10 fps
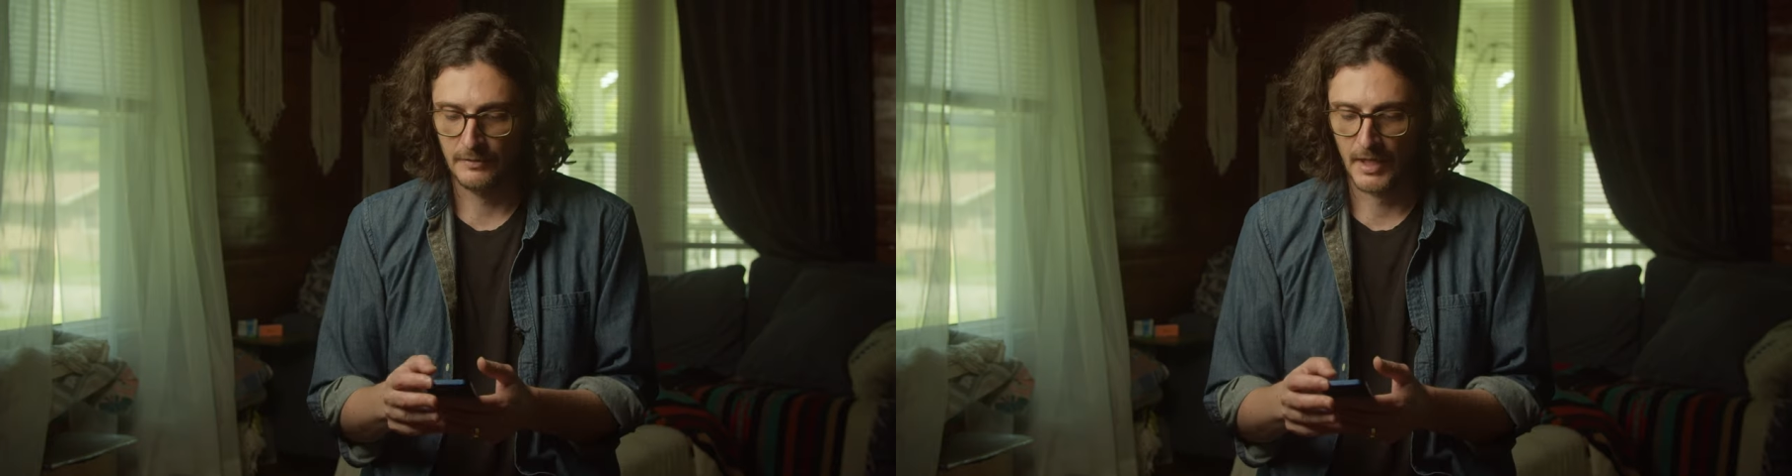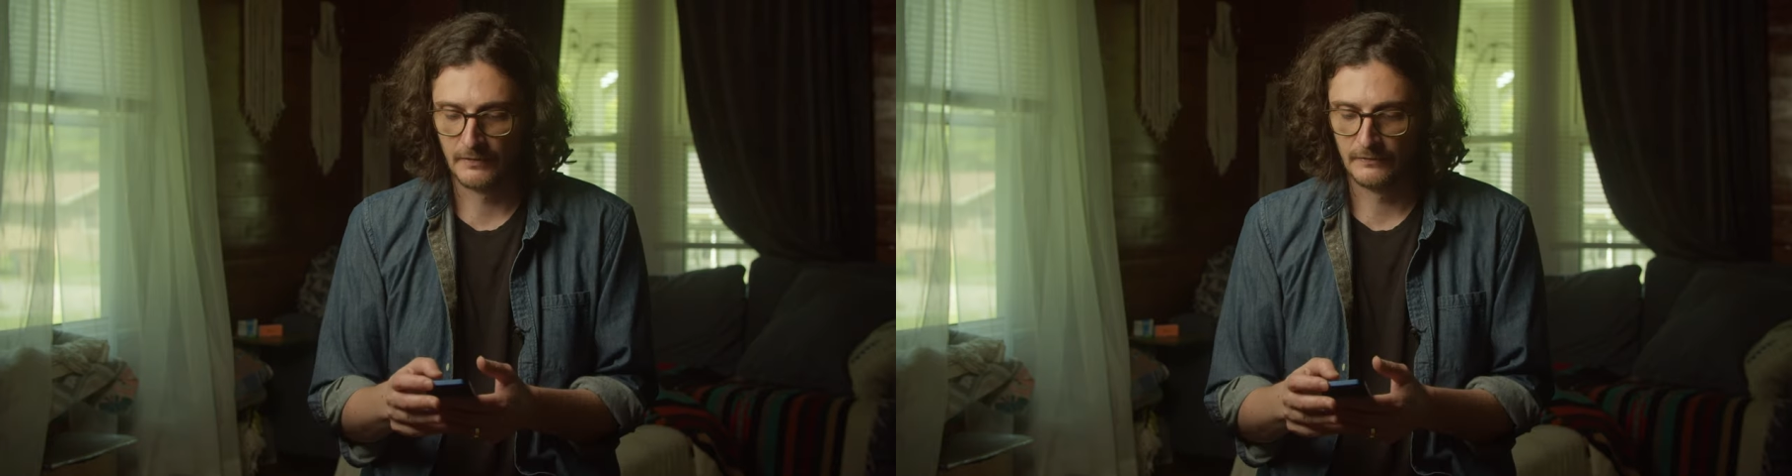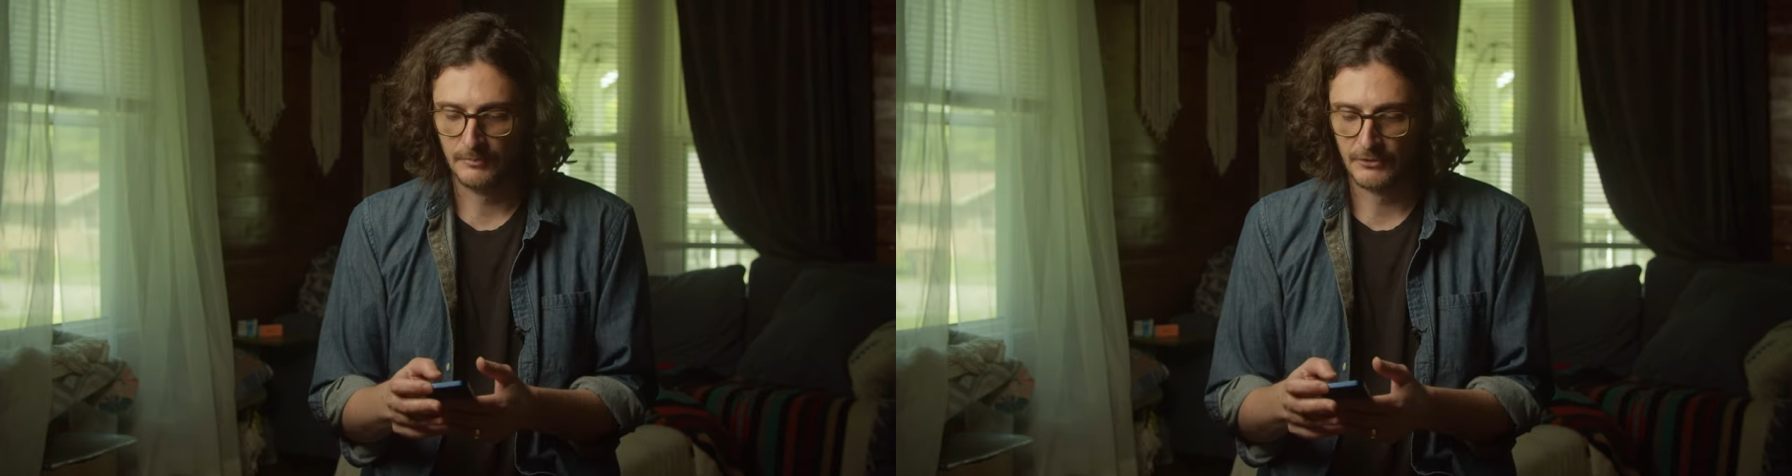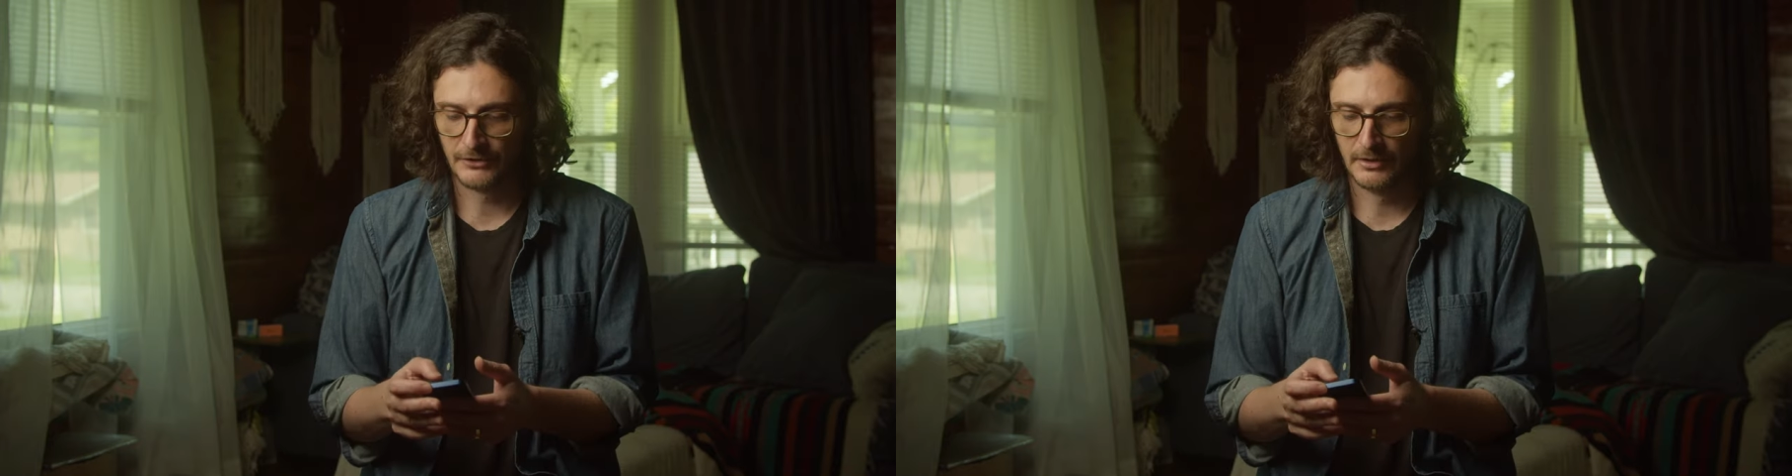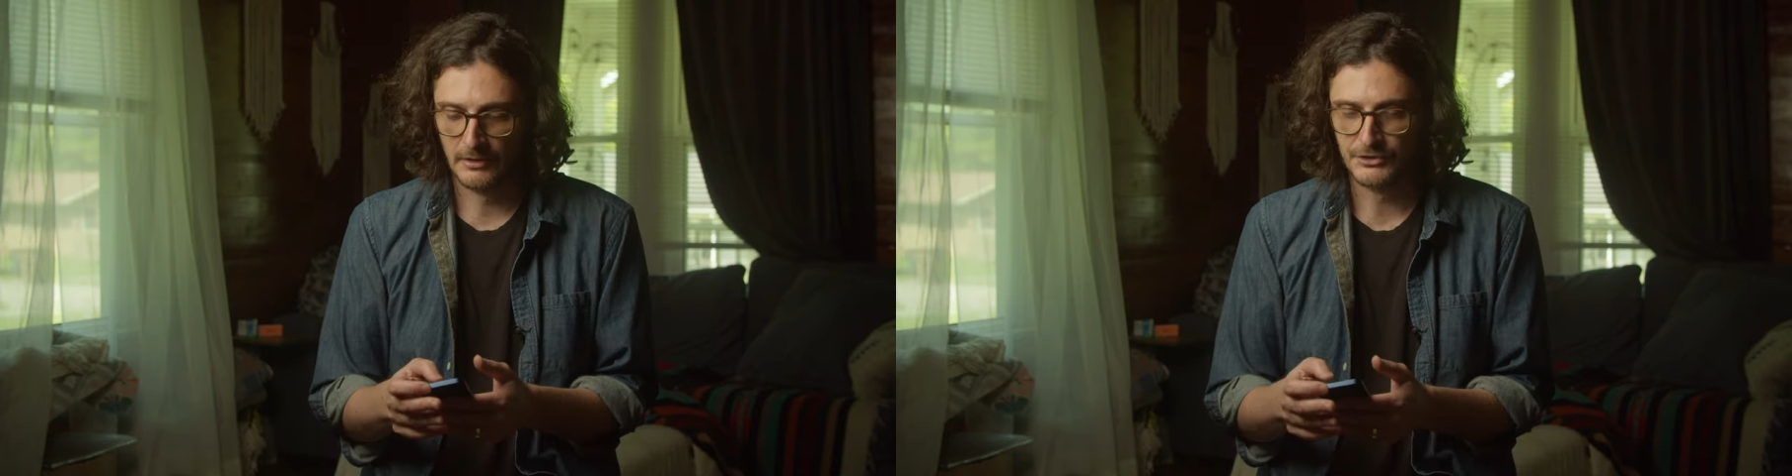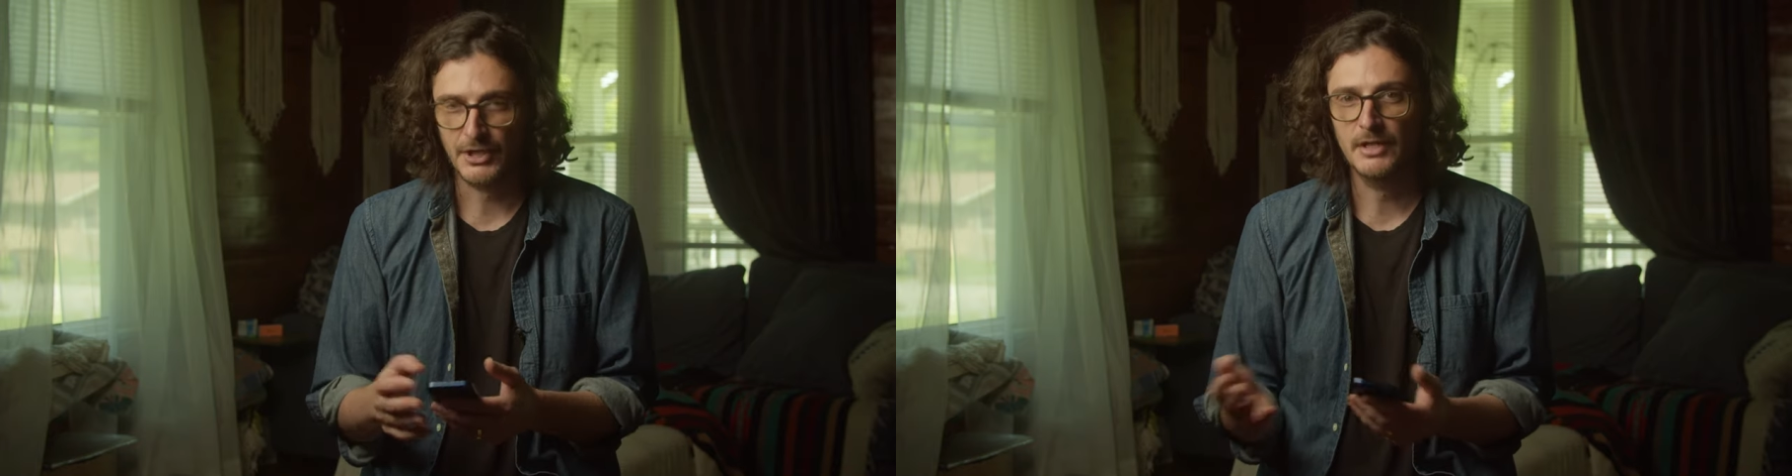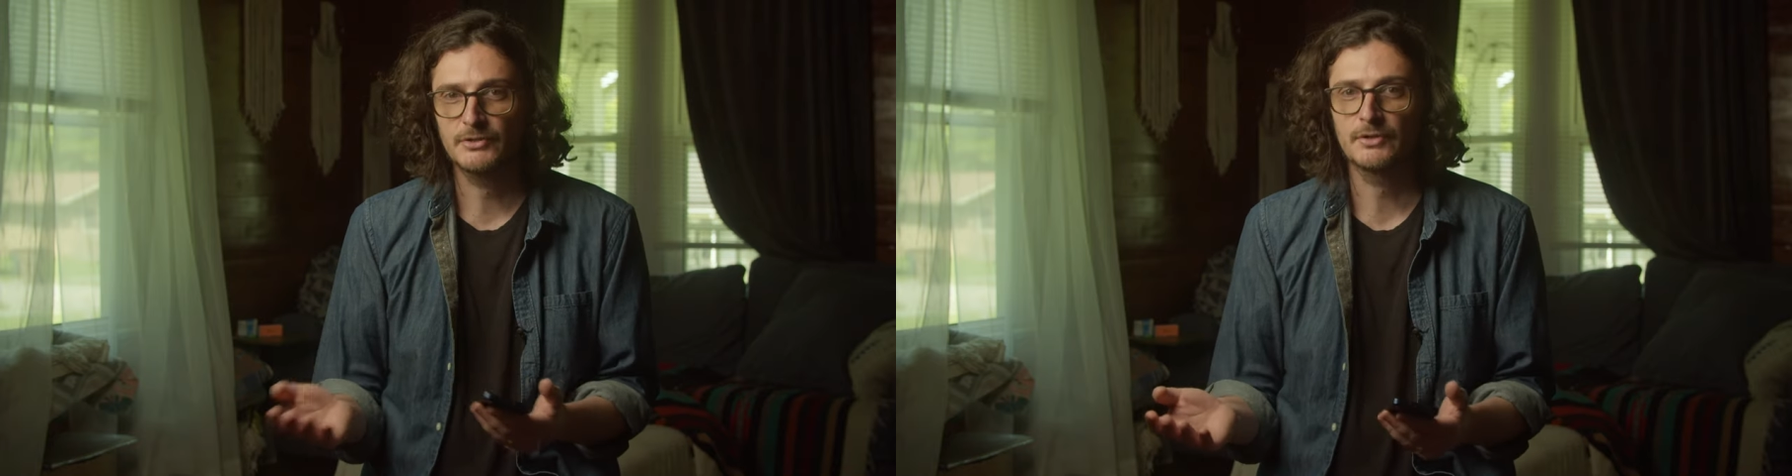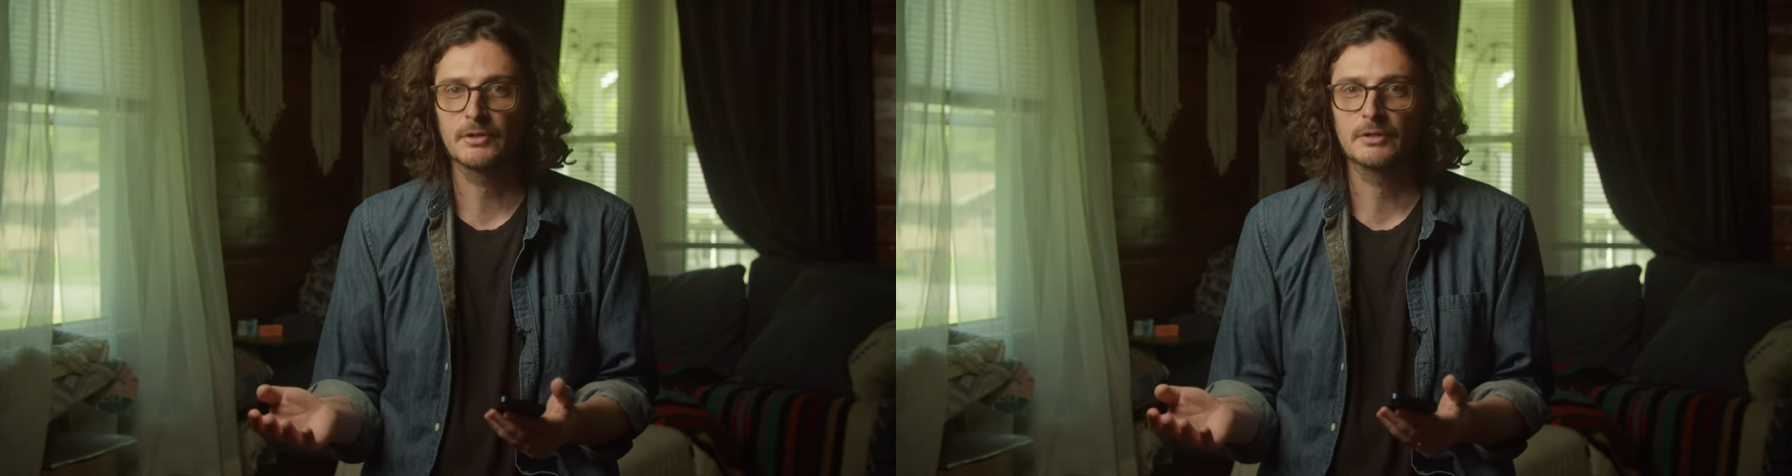Next, I'm just gonna
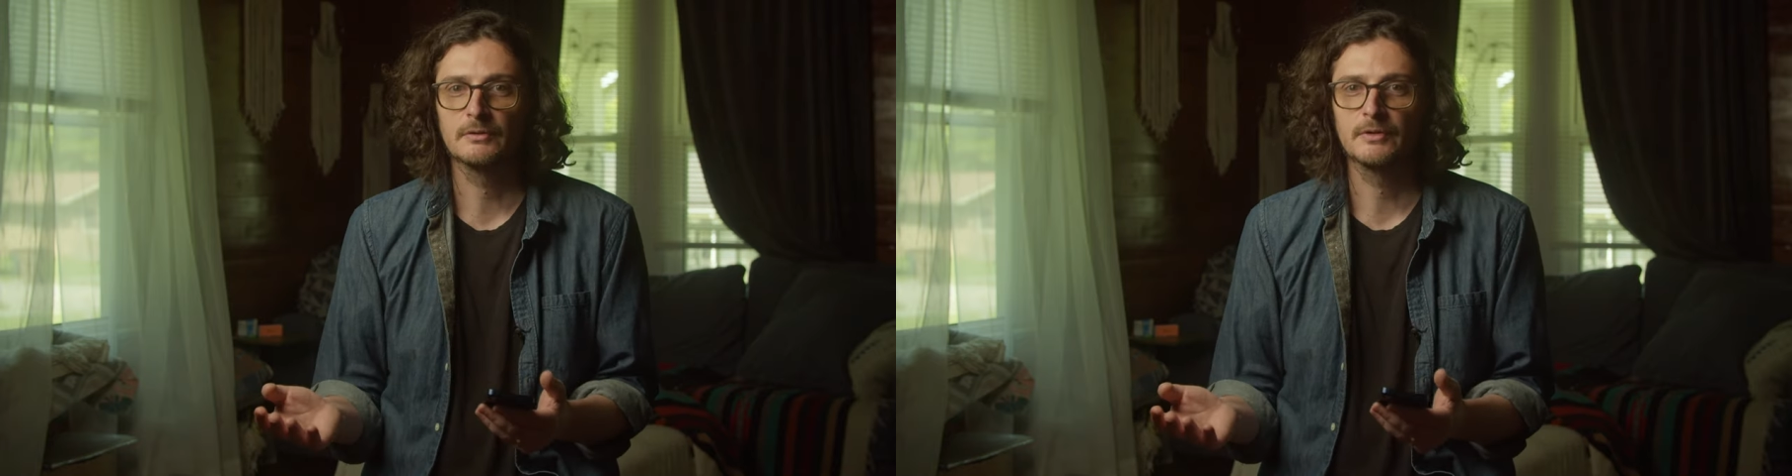change the